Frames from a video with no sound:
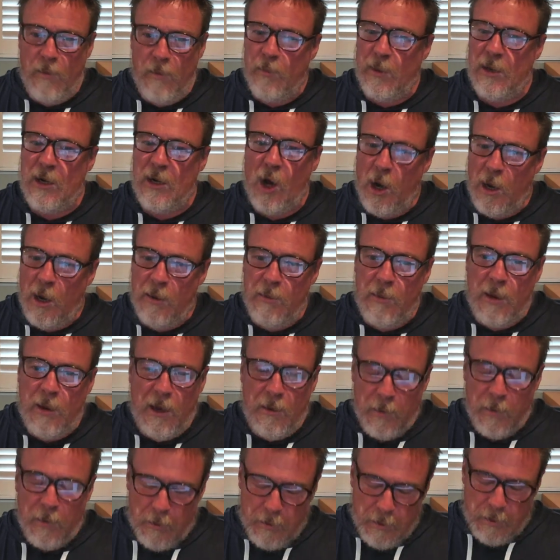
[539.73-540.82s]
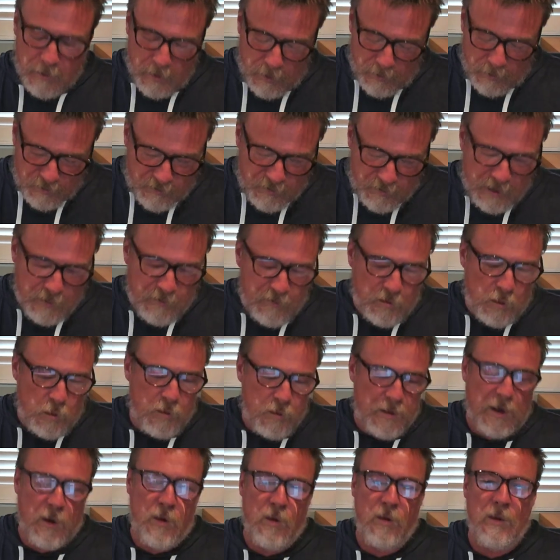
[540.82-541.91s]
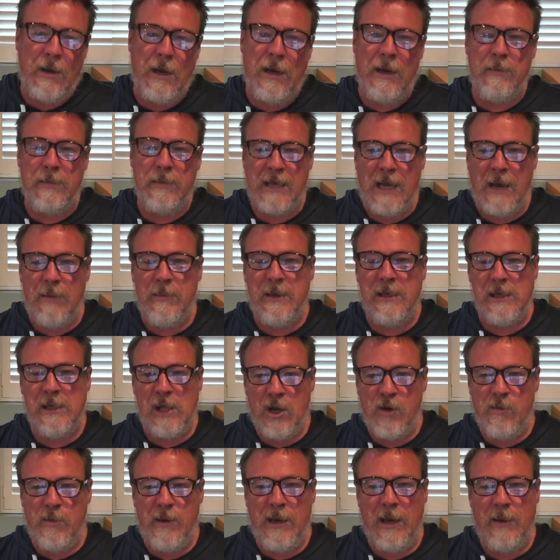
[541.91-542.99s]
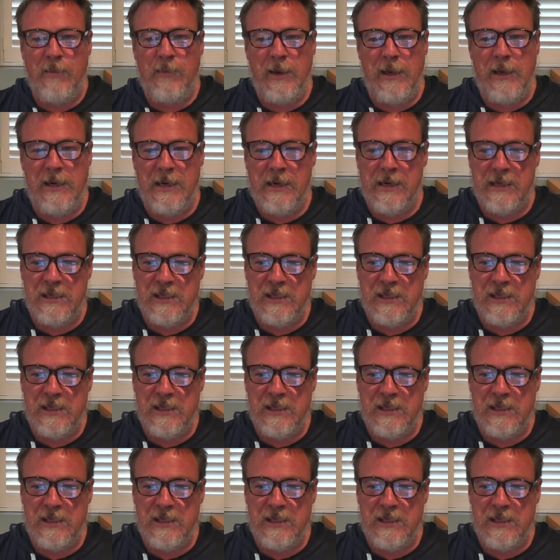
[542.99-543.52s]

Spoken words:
But I'm fearful they'll come and lock me up in an